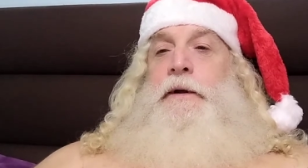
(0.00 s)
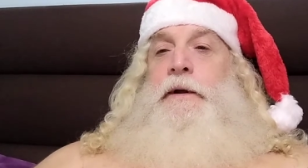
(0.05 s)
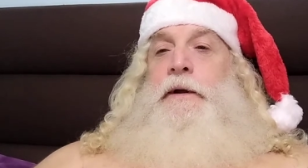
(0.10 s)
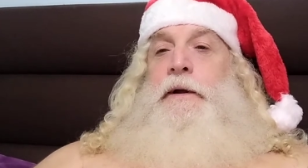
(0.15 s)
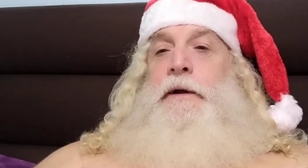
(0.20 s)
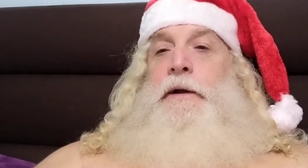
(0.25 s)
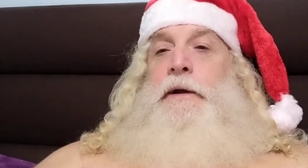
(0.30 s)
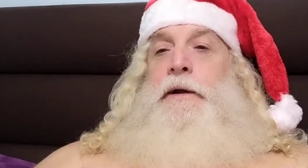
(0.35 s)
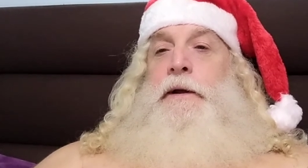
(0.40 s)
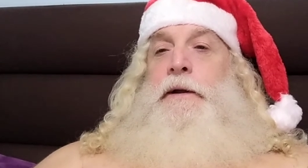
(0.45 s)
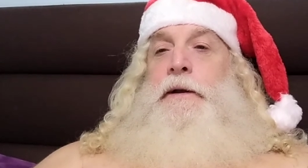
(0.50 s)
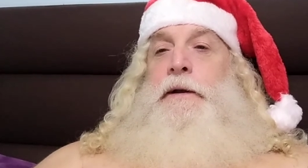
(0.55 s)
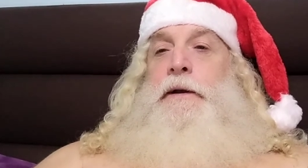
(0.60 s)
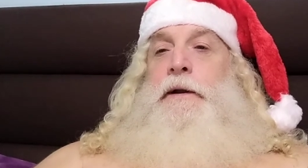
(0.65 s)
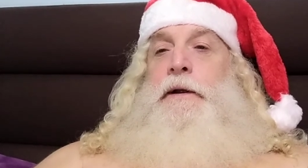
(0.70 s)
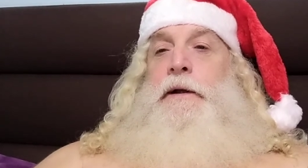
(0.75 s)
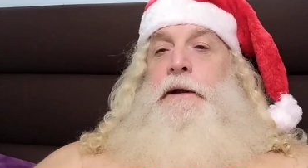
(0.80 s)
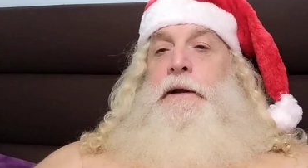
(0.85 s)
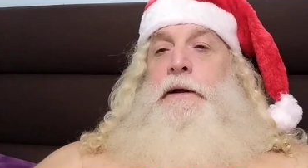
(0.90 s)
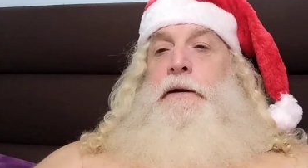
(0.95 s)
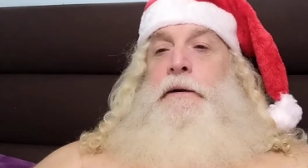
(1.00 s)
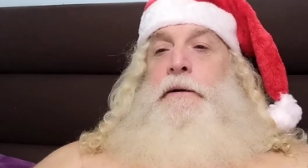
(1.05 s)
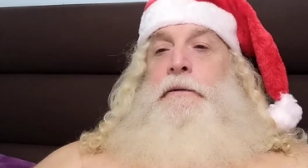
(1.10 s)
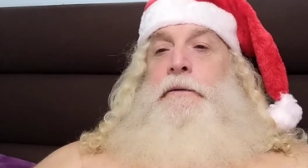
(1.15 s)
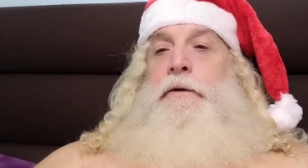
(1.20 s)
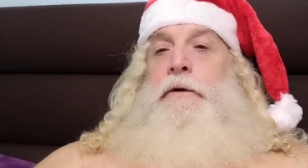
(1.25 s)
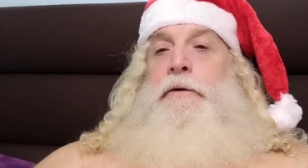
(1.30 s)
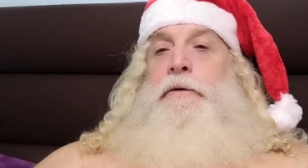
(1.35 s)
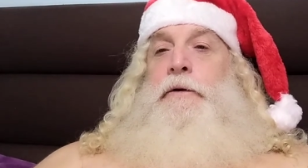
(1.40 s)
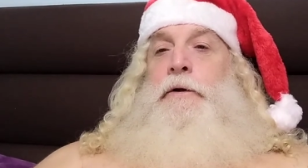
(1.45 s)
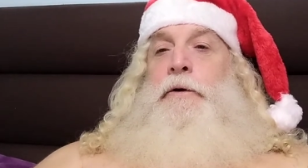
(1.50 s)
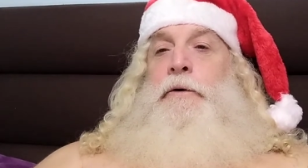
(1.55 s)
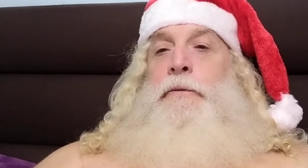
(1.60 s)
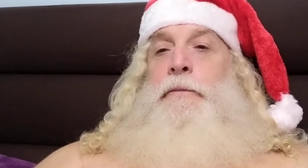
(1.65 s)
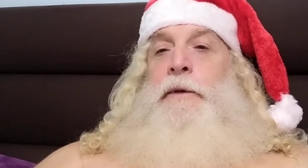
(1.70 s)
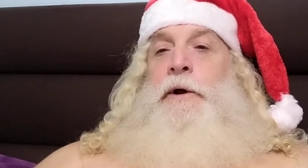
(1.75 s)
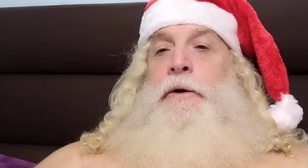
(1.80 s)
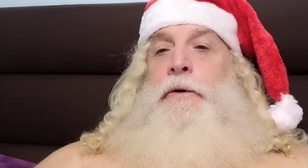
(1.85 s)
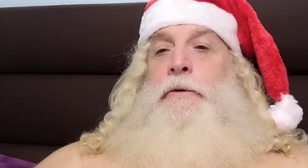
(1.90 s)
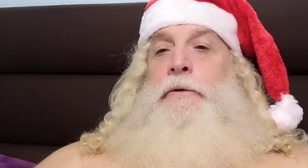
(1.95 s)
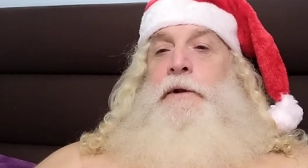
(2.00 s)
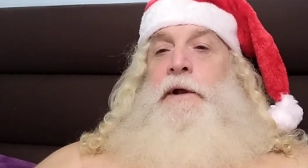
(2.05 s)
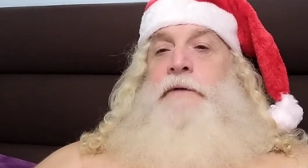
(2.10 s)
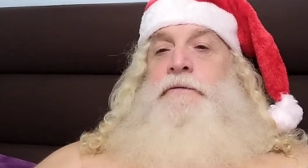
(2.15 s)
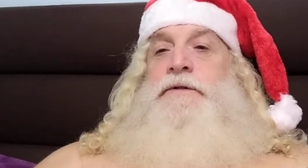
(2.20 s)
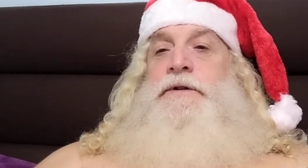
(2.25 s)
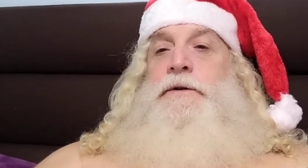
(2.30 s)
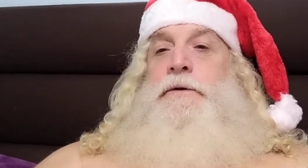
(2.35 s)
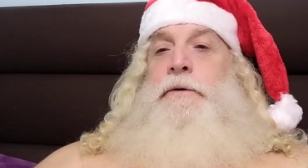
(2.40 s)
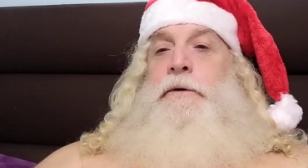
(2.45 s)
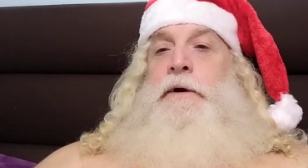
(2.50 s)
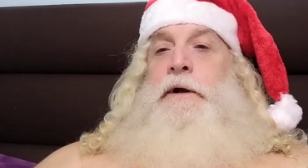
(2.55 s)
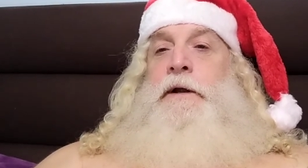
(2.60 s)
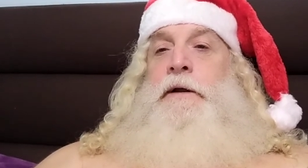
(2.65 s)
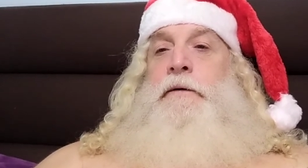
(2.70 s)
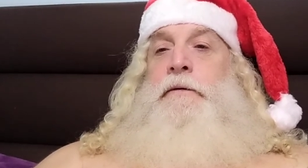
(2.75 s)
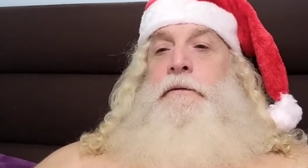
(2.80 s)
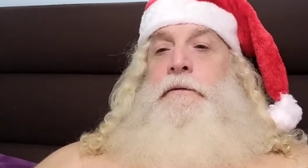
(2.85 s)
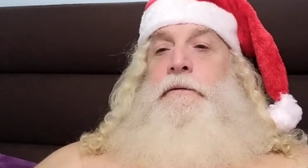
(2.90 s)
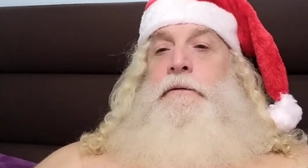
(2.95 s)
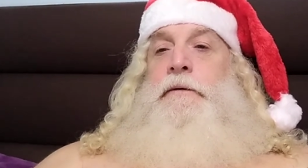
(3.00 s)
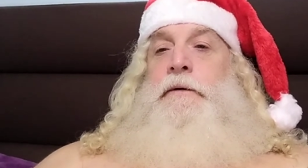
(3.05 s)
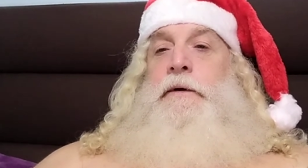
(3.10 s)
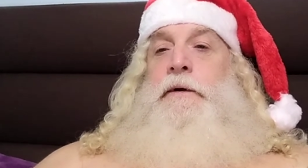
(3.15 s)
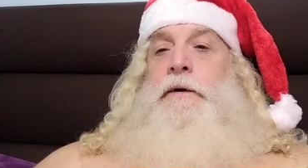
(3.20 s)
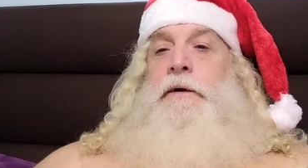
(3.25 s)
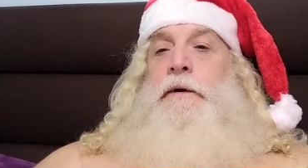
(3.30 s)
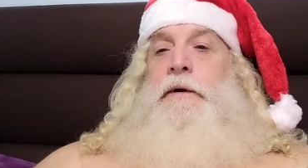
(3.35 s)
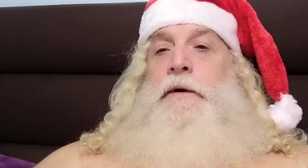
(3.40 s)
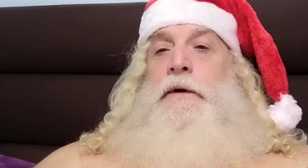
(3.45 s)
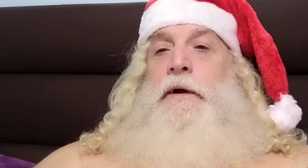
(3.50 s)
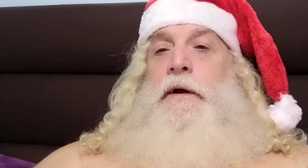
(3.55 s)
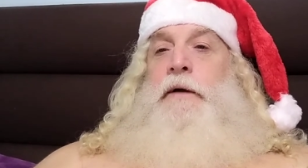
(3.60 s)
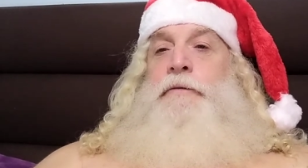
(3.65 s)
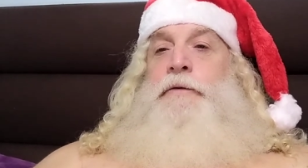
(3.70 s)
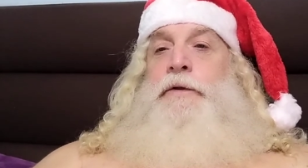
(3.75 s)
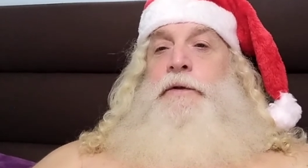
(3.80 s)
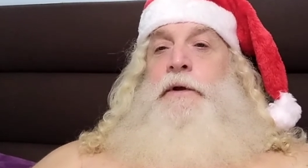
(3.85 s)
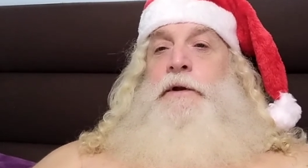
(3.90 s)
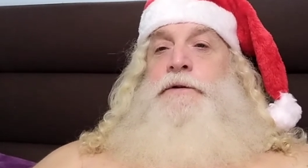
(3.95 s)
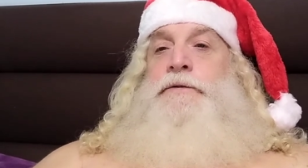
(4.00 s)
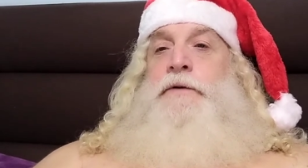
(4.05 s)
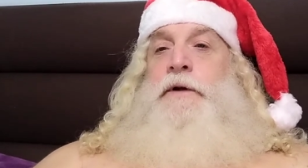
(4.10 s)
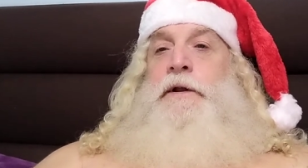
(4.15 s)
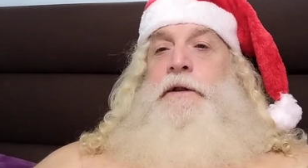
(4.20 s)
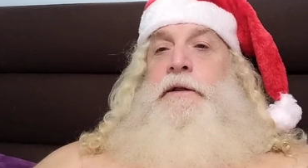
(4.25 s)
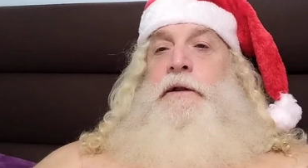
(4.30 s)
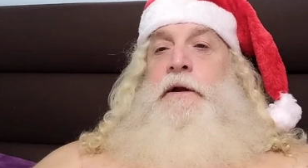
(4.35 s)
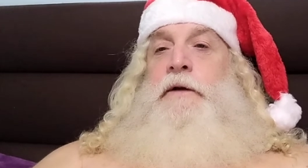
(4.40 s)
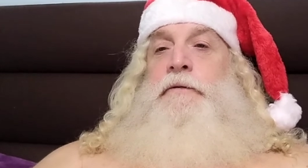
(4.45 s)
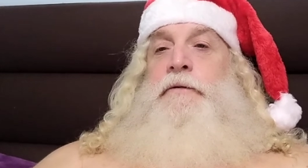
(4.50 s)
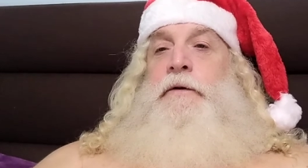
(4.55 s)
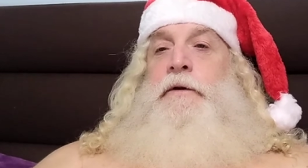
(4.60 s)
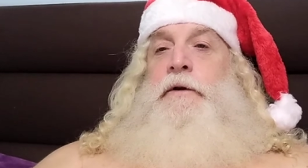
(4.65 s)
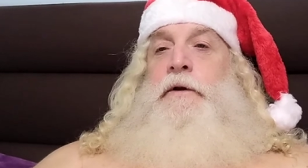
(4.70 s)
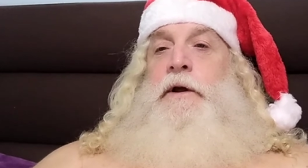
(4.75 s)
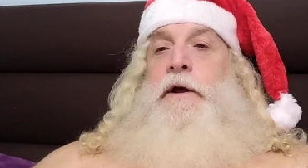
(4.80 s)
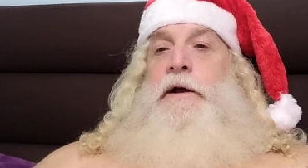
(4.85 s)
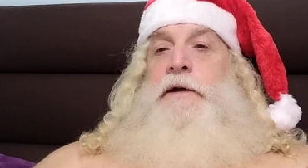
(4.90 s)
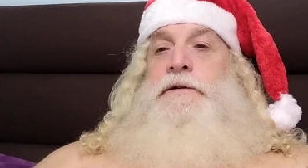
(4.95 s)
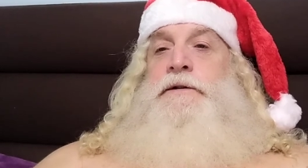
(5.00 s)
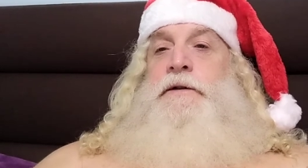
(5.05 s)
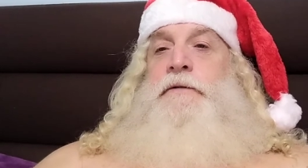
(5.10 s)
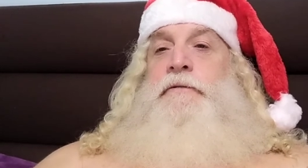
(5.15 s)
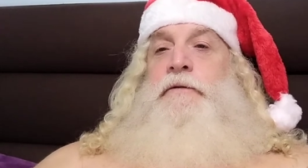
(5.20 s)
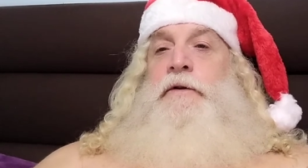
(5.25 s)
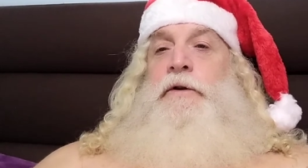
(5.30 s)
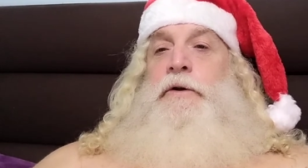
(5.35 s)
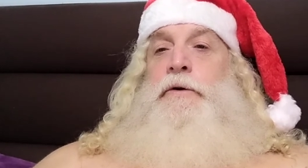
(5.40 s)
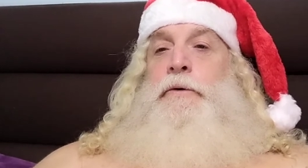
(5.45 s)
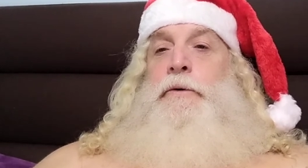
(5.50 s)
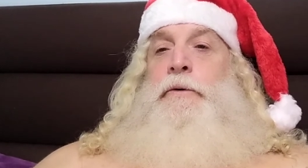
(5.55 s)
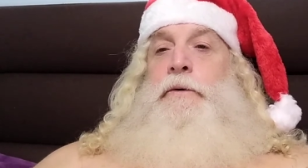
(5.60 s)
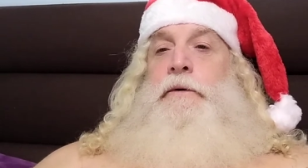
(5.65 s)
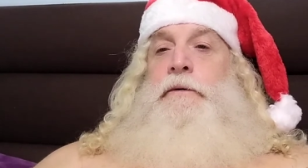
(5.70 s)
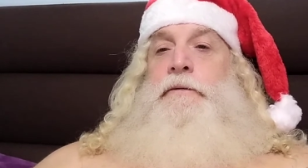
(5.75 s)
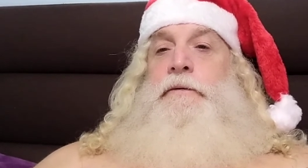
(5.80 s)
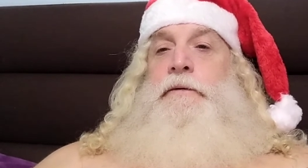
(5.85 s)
And uh, you'll know my whole life story. Everything's right there for you guys to view.